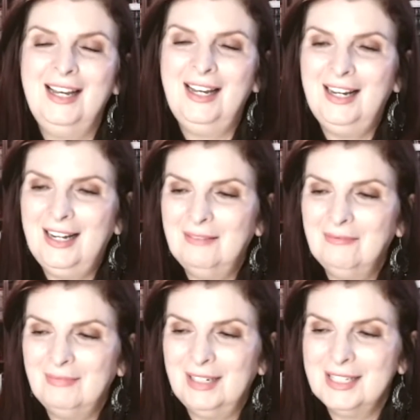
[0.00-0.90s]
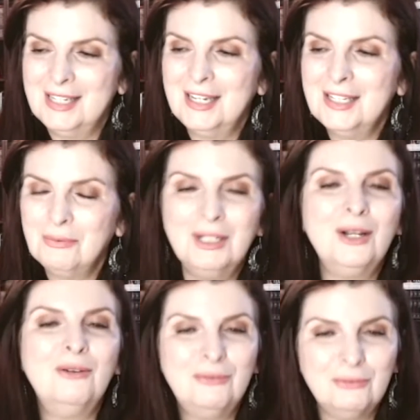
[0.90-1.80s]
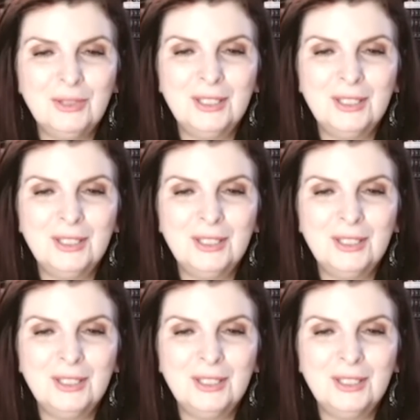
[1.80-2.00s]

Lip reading: It's one of